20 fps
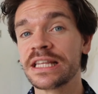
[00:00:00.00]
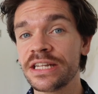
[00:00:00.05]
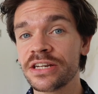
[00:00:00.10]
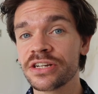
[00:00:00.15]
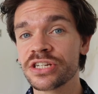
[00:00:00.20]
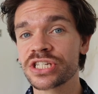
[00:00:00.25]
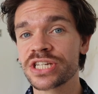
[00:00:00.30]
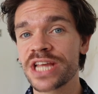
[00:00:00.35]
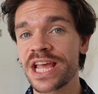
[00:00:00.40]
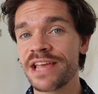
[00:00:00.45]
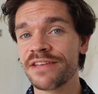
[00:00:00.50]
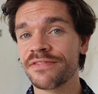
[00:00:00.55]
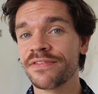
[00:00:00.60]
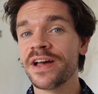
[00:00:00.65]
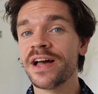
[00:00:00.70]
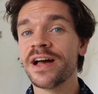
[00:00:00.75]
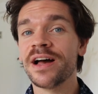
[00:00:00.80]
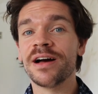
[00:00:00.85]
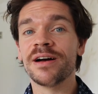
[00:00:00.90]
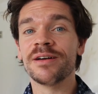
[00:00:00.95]
cleaner
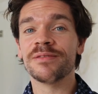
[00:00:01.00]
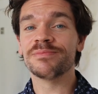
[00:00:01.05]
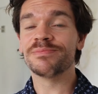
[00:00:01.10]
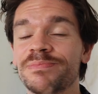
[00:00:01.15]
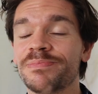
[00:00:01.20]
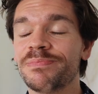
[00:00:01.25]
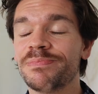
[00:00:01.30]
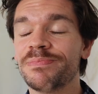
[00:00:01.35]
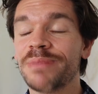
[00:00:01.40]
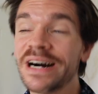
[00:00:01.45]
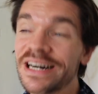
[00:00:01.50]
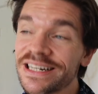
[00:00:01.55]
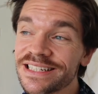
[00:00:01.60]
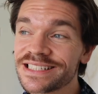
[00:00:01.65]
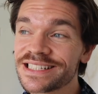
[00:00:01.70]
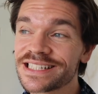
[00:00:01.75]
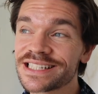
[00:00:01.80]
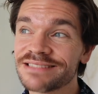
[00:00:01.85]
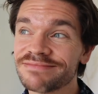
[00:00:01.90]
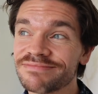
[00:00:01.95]
shave,
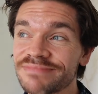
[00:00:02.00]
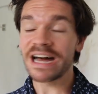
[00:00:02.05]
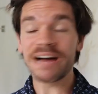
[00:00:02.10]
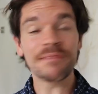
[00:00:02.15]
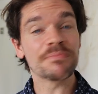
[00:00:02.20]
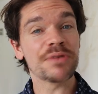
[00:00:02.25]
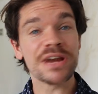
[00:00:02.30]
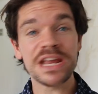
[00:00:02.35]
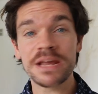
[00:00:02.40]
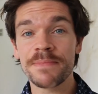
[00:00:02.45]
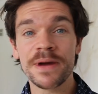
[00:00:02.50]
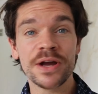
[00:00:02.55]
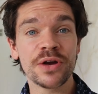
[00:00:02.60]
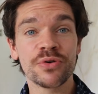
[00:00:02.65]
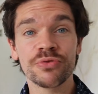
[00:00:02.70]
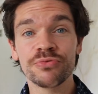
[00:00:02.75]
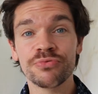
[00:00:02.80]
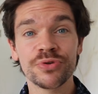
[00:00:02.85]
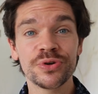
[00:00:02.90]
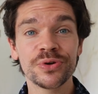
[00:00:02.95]
but I break my
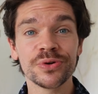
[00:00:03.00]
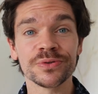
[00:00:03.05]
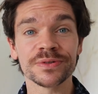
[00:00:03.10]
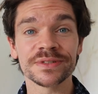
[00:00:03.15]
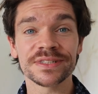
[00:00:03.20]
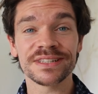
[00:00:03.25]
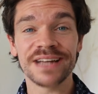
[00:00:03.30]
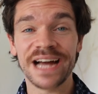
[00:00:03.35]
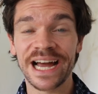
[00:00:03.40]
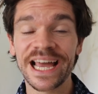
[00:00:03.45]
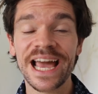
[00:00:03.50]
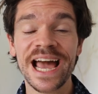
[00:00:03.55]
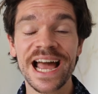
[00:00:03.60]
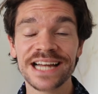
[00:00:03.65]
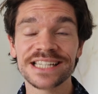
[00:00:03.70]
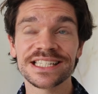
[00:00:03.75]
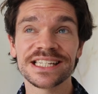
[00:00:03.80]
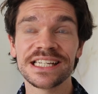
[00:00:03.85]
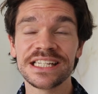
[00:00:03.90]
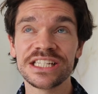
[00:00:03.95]
own rules. I
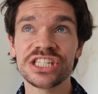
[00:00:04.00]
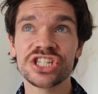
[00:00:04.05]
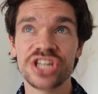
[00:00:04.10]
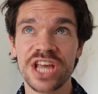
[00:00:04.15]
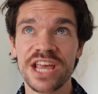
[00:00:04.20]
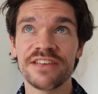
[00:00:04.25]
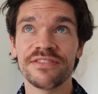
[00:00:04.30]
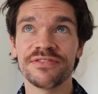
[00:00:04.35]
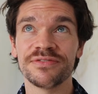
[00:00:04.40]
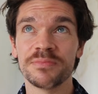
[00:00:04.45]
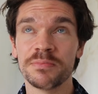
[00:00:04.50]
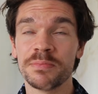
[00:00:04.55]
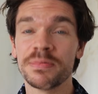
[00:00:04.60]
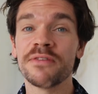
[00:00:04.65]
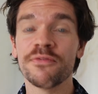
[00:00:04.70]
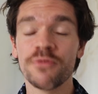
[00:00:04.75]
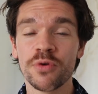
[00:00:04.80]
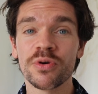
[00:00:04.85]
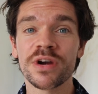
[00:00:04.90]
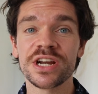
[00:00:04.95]
actually shave
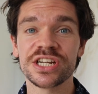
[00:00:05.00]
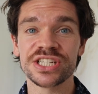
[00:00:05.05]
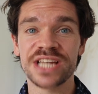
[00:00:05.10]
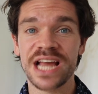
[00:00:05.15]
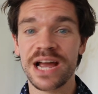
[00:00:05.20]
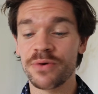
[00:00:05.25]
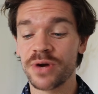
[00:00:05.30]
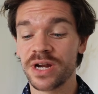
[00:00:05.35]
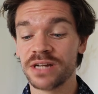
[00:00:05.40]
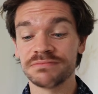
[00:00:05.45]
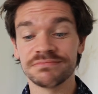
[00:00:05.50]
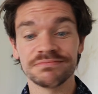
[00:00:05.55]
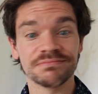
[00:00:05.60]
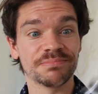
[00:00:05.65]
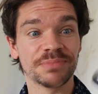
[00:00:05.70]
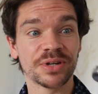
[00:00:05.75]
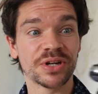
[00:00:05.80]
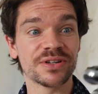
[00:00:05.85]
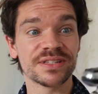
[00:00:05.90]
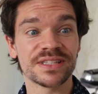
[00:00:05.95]
before I shower
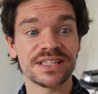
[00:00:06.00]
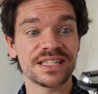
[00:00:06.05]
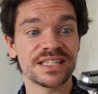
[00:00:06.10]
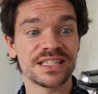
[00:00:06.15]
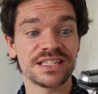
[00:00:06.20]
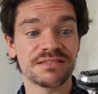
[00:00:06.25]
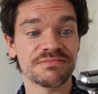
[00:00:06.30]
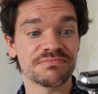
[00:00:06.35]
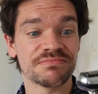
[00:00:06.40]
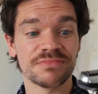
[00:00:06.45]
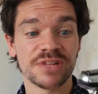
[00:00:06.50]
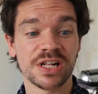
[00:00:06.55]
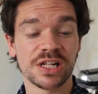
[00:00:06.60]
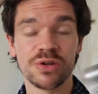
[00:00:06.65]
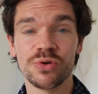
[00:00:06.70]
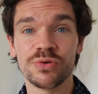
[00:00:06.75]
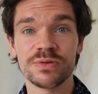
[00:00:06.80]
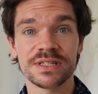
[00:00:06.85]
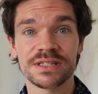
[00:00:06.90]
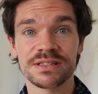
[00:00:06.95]
because this is
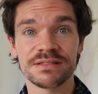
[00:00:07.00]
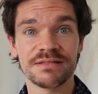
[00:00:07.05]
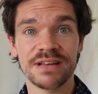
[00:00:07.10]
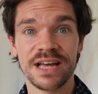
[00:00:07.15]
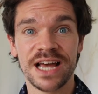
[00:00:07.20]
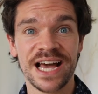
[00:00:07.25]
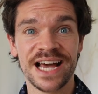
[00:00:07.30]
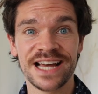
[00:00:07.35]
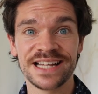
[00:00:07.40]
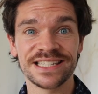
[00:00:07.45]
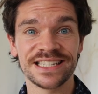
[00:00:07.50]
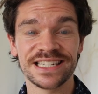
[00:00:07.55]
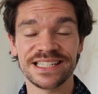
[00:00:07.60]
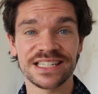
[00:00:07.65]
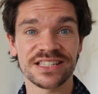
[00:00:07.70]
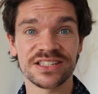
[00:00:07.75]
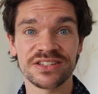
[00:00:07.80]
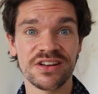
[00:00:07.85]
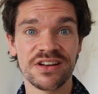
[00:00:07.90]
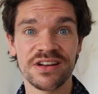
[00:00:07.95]
close and it
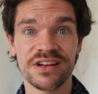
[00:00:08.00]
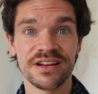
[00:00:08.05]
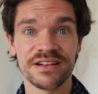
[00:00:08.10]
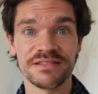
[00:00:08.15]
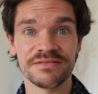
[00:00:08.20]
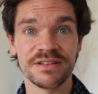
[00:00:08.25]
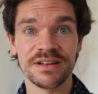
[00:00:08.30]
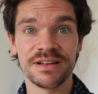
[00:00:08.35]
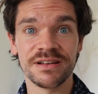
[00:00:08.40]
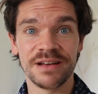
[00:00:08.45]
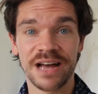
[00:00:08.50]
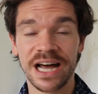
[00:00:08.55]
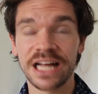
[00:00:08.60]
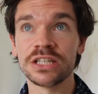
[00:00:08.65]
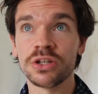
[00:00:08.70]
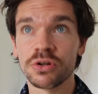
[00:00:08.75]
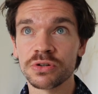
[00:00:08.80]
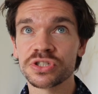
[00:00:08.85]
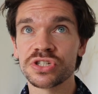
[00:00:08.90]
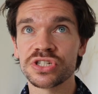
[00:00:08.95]
doesn't hurt. A
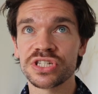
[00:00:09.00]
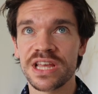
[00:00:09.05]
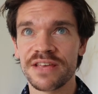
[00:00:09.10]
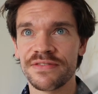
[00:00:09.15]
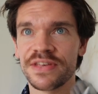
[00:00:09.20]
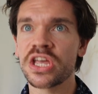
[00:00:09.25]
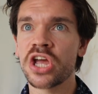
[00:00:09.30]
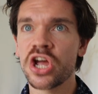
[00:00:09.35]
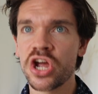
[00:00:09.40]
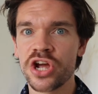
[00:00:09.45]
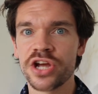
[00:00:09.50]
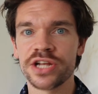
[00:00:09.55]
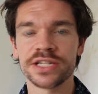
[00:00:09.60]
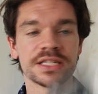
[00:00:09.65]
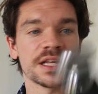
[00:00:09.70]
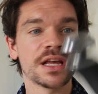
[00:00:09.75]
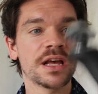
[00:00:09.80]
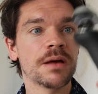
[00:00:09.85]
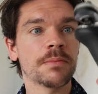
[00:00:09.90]
lot of shaving hurts.